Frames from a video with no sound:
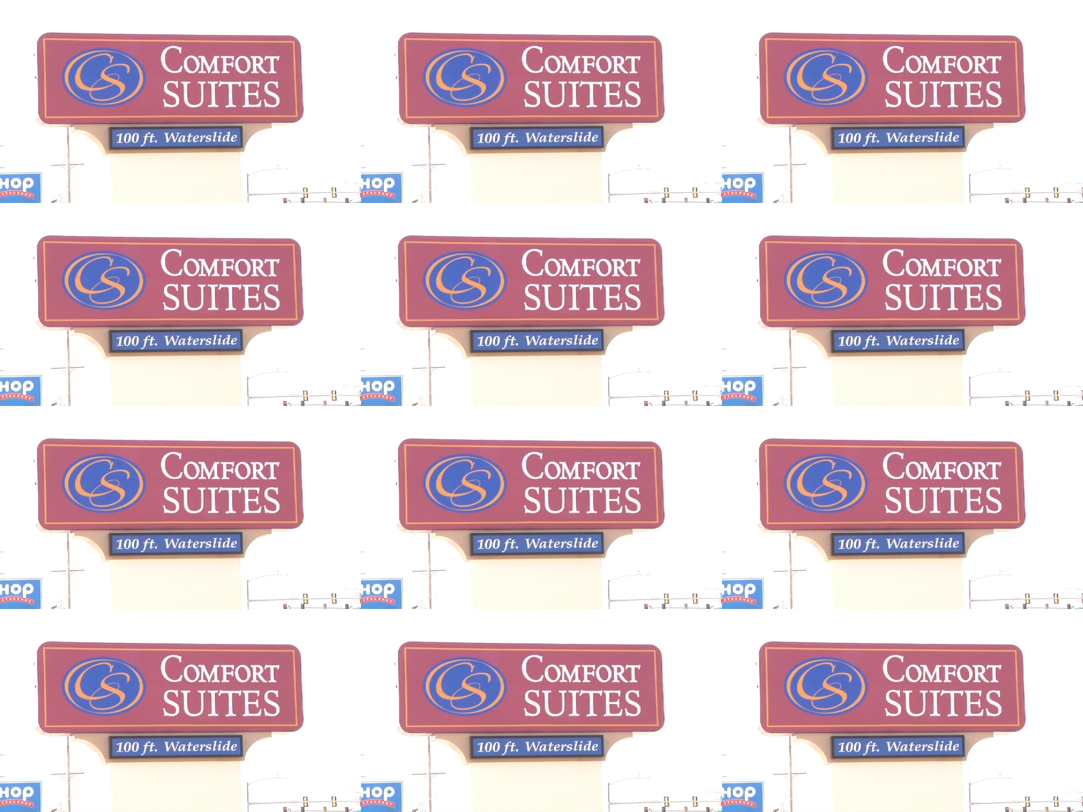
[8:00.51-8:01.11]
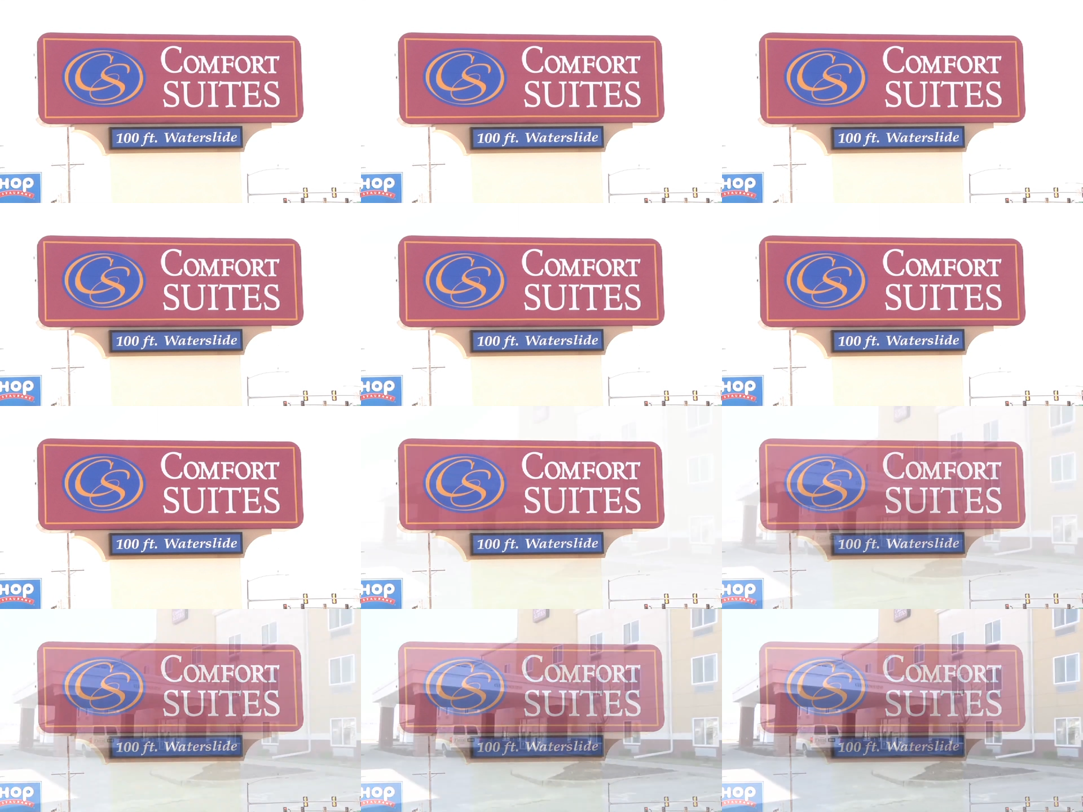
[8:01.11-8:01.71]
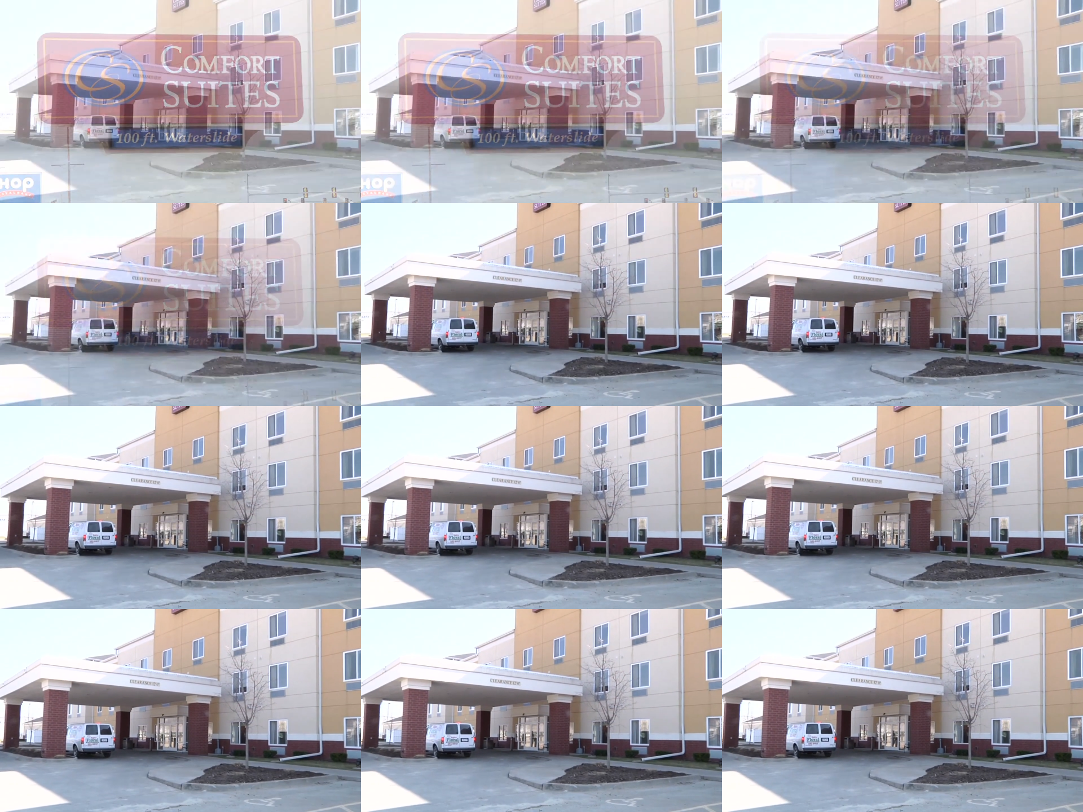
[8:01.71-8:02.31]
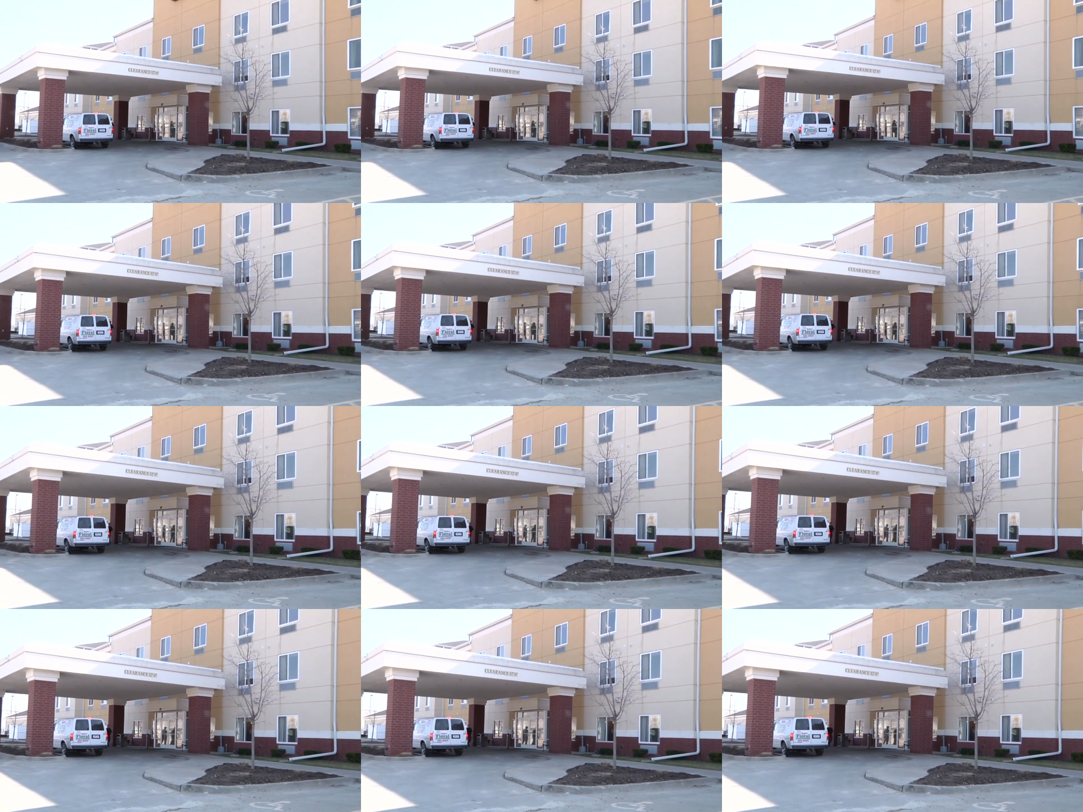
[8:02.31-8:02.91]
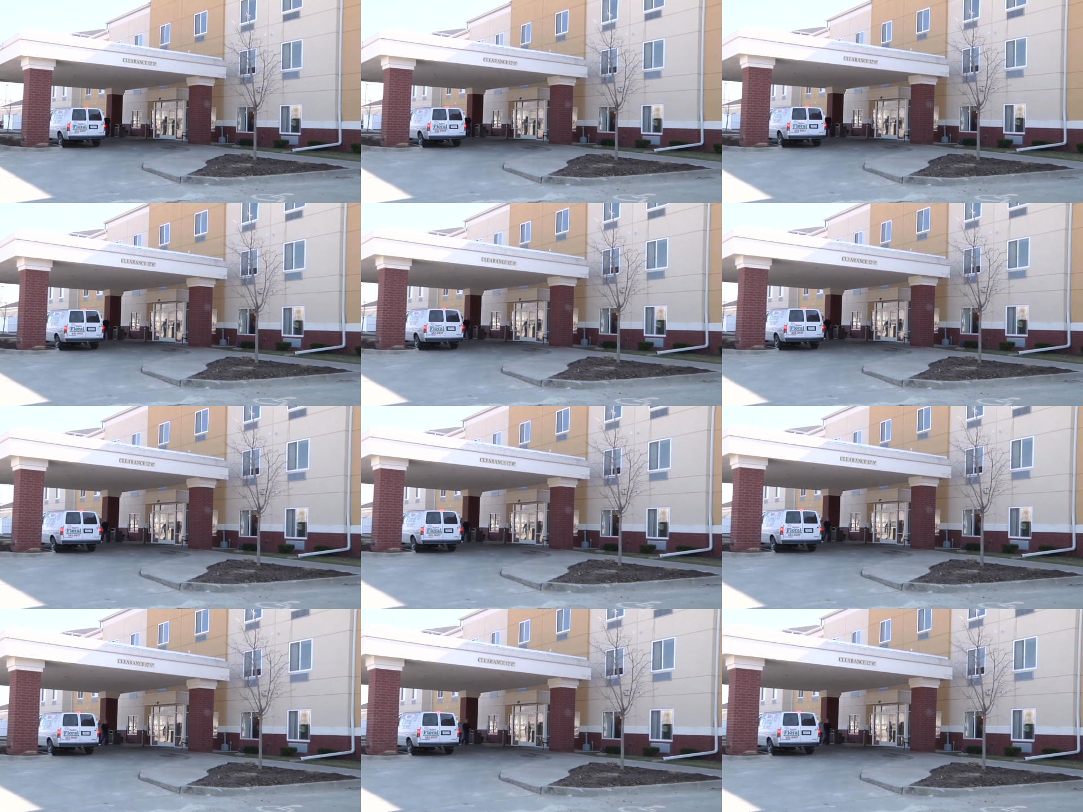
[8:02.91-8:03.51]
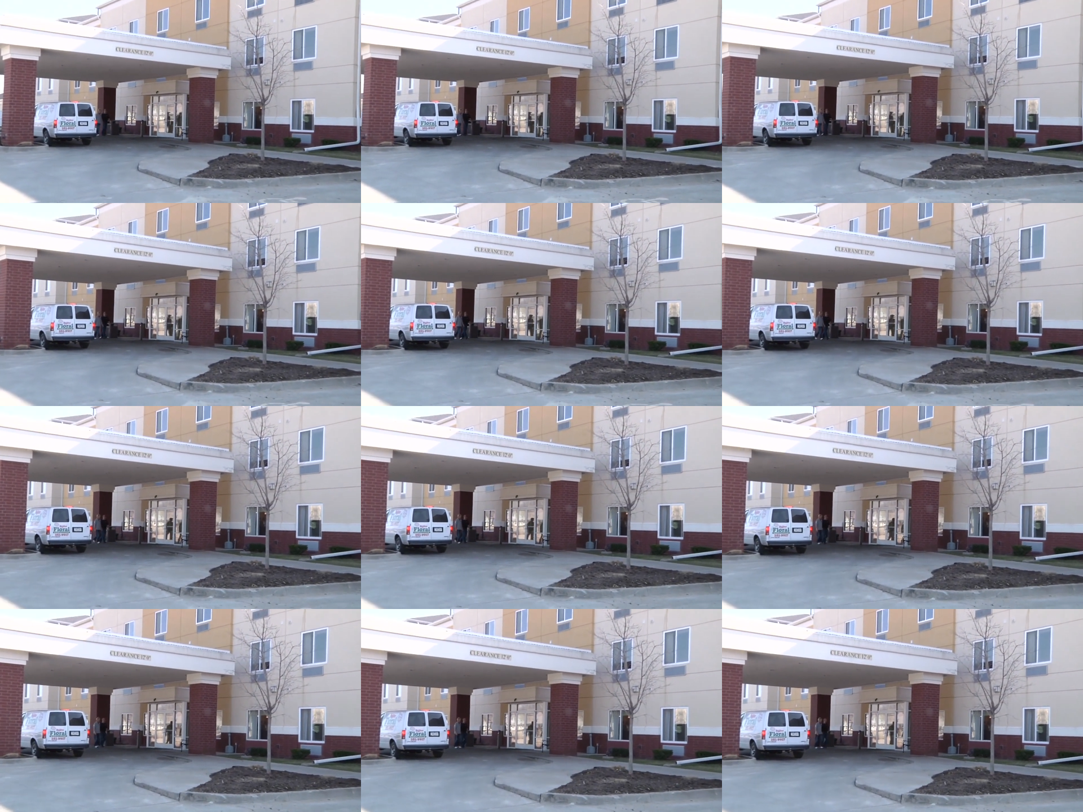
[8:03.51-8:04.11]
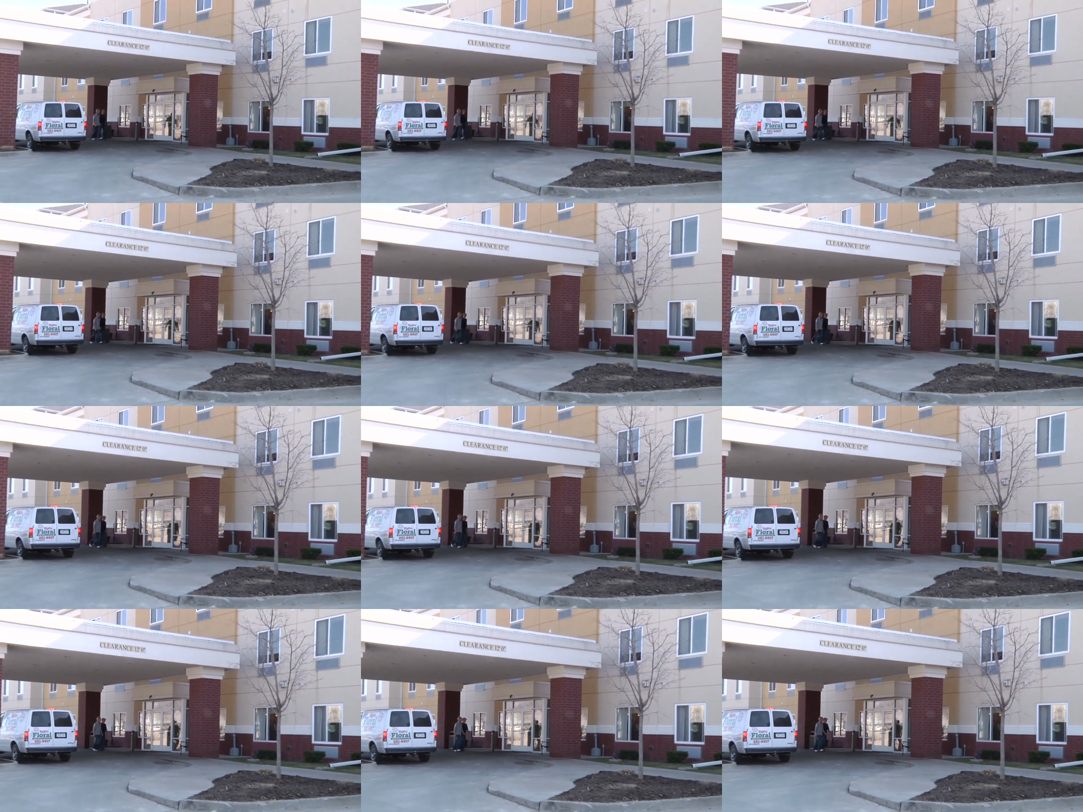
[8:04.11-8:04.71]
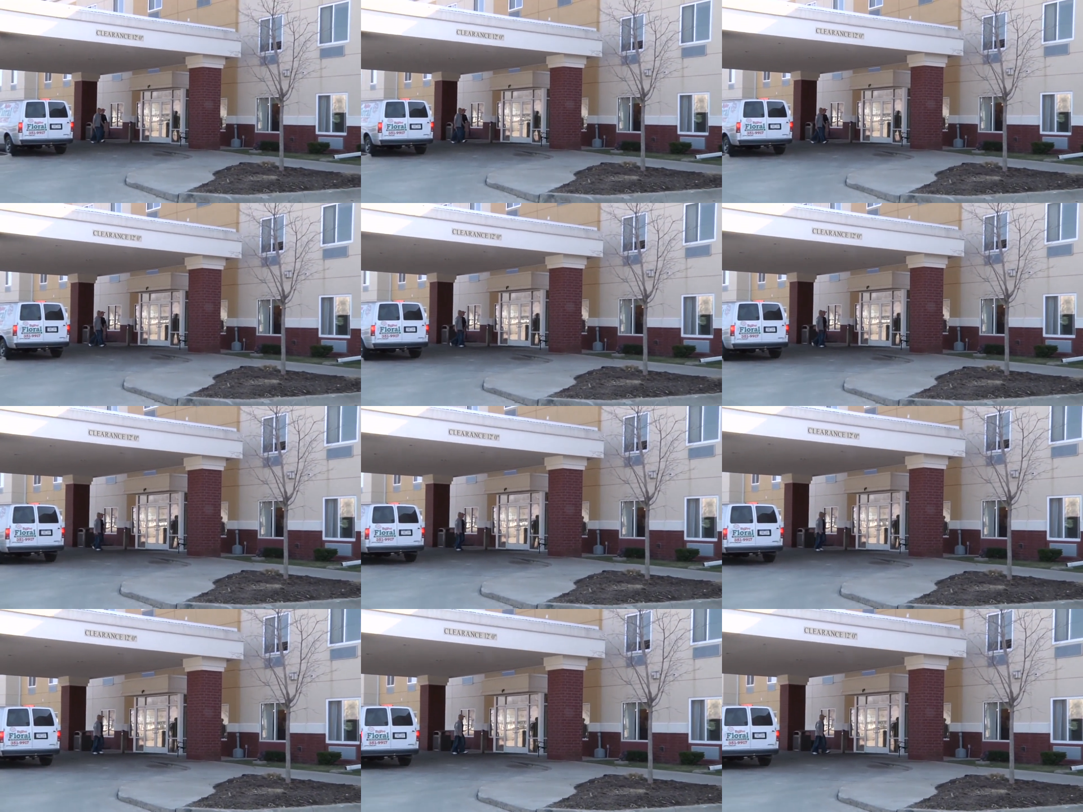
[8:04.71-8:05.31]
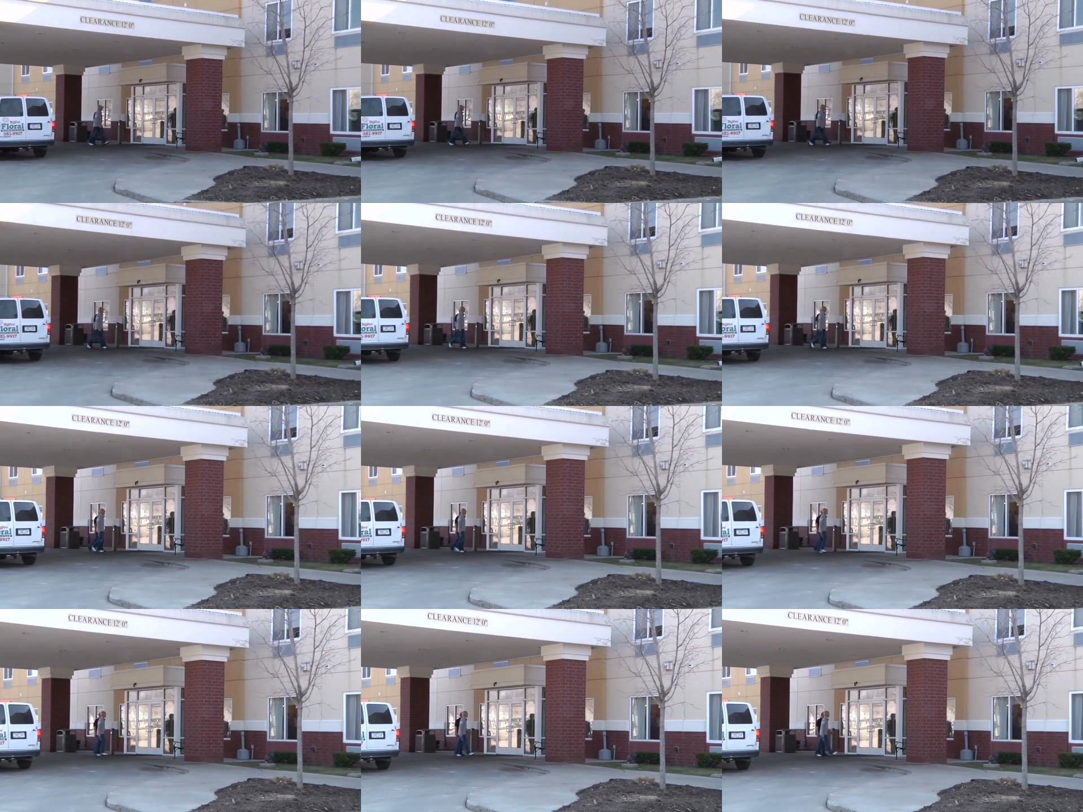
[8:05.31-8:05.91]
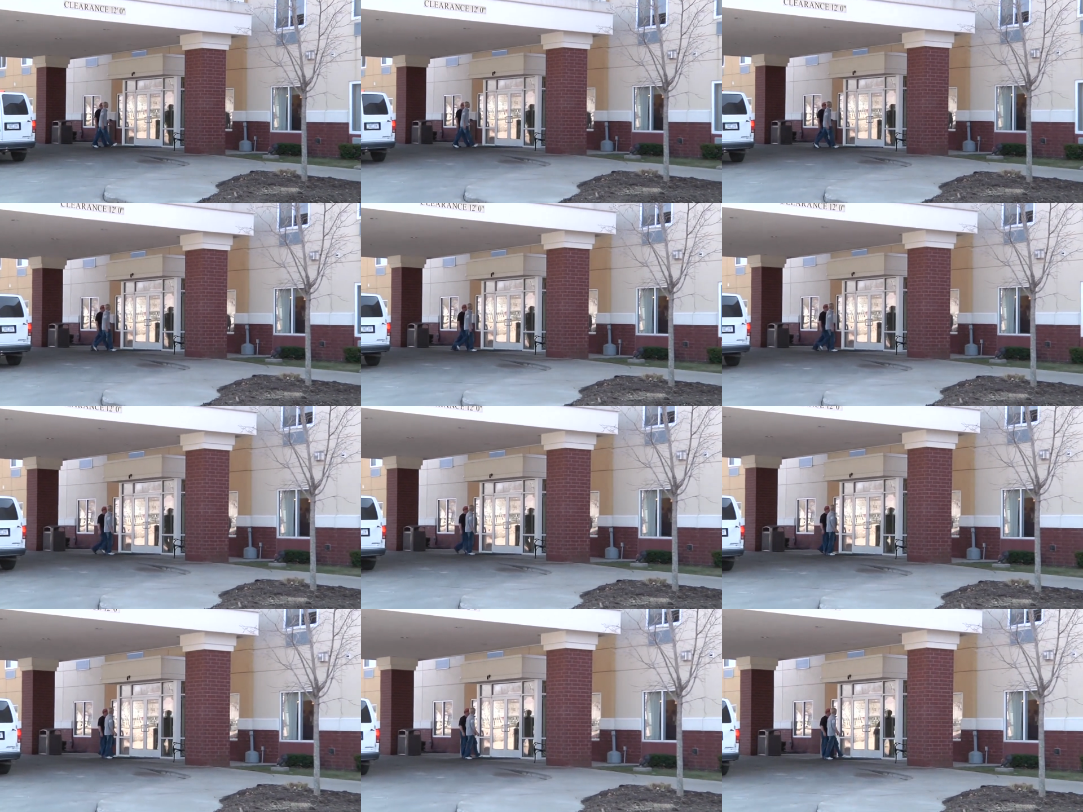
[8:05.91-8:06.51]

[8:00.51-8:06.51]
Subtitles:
(no speaker visible)